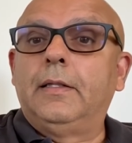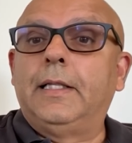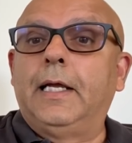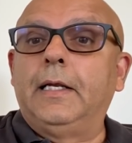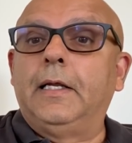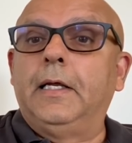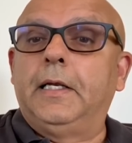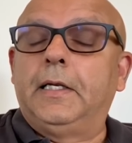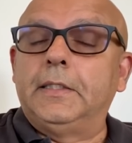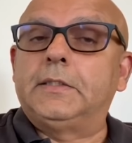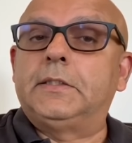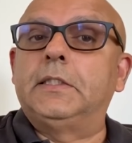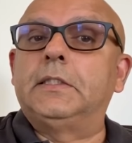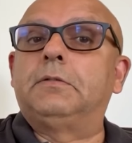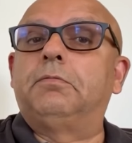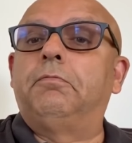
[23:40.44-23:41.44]
that it is
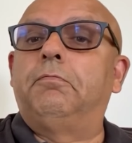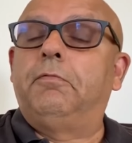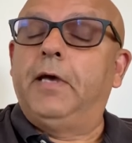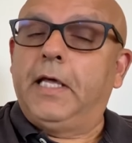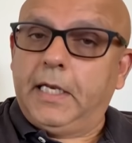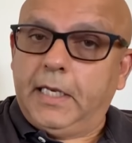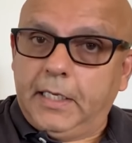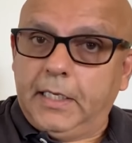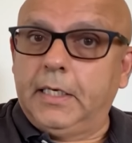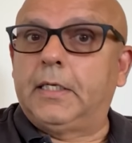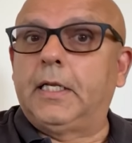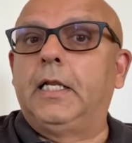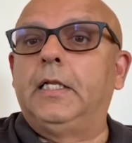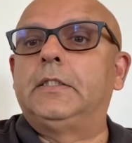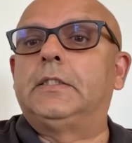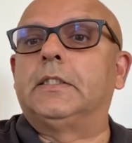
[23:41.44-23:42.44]
this very
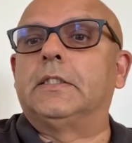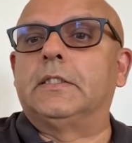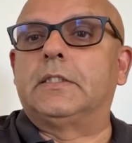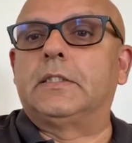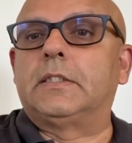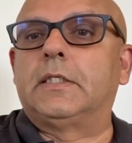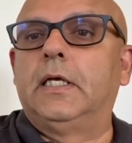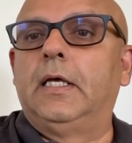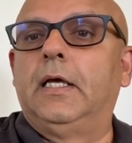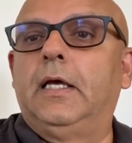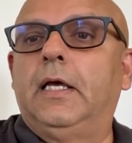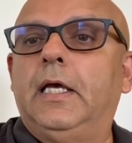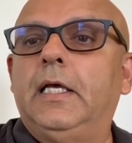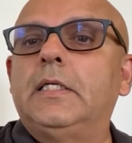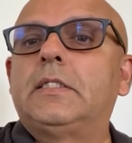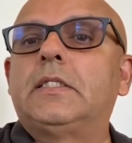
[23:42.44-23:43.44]
intelligence
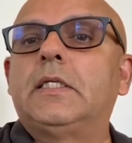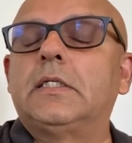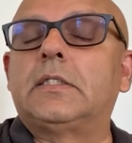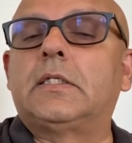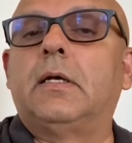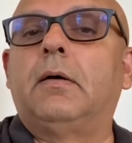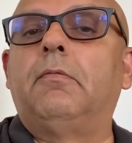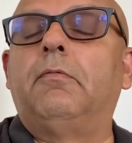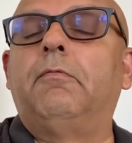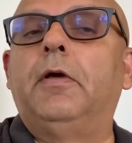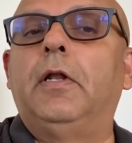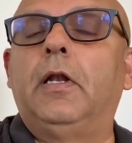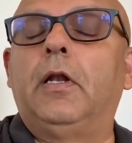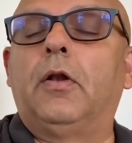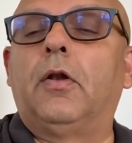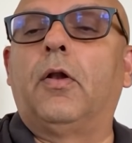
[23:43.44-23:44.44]
his system
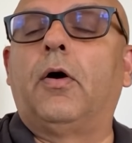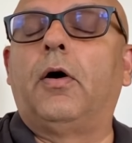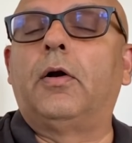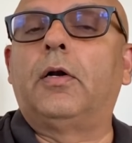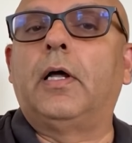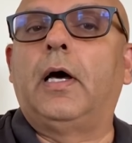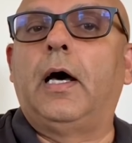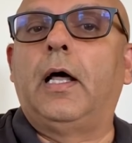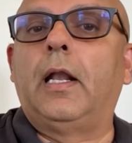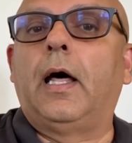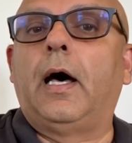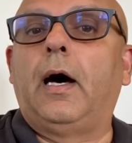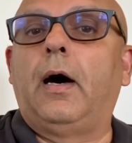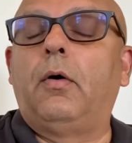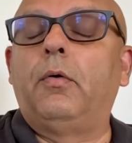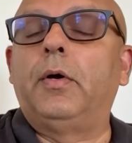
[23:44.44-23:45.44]
will not
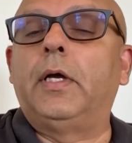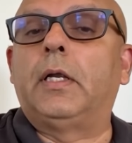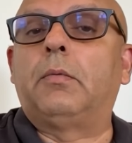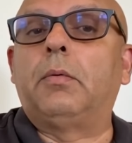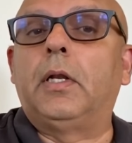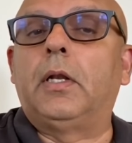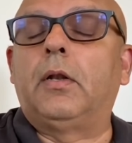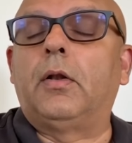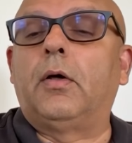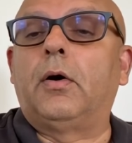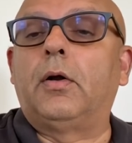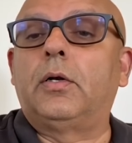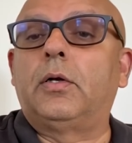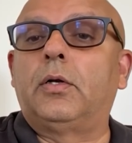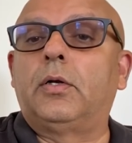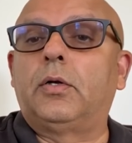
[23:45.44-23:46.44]
allow, it will
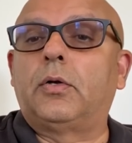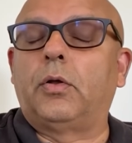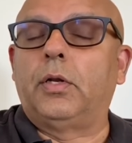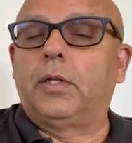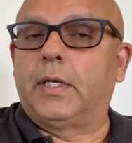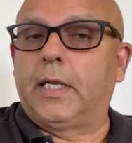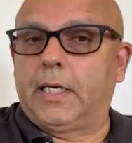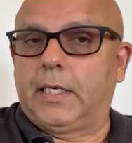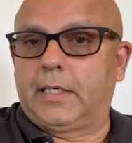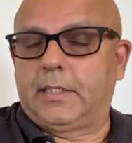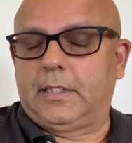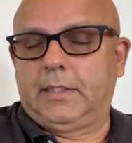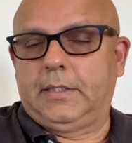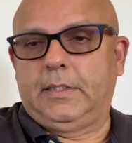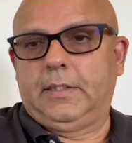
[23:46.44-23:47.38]
not tolerate.